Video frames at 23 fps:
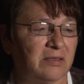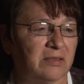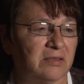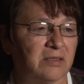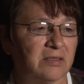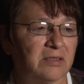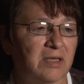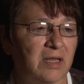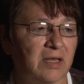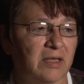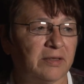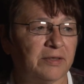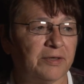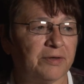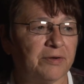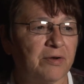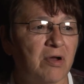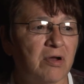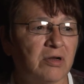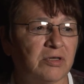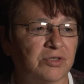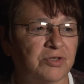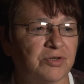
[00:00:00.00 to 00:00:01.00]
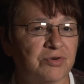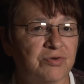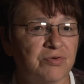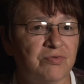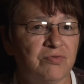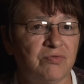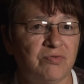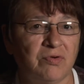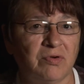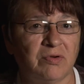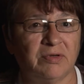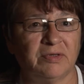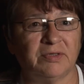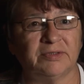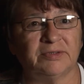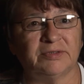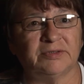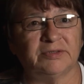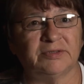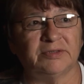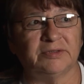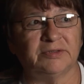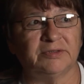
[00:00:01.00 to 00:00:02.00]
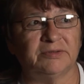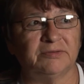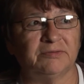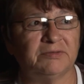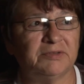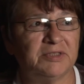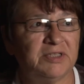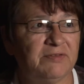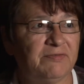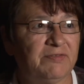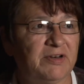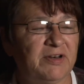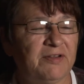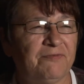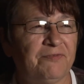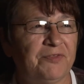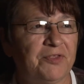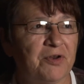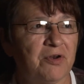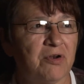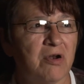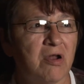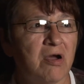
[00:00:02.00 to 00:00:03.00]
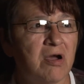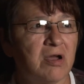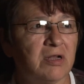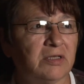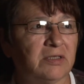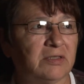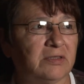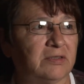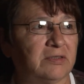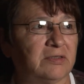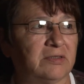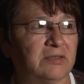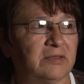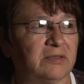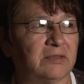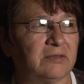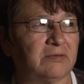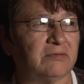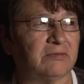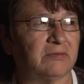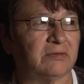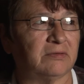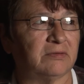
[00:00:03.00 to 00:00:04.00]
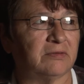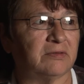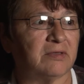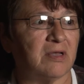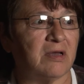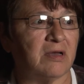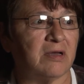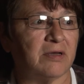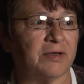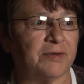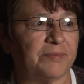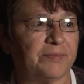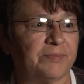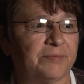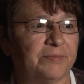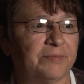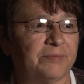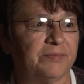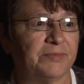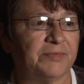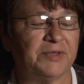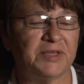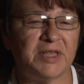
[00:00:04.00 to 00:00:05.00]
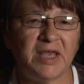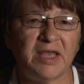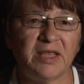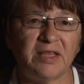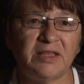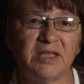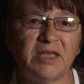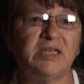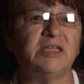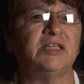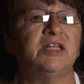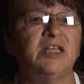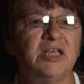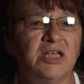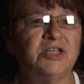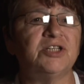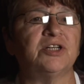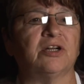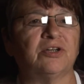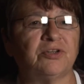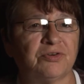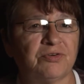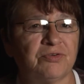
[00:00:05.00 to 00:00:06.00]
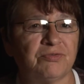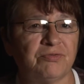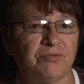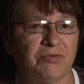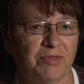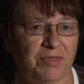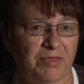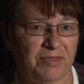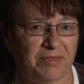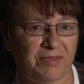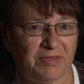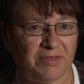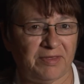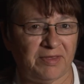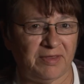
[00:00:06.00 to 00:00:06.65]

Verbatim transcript: it's like they're not true. Well, even if they're not, uh, they, they teach a truth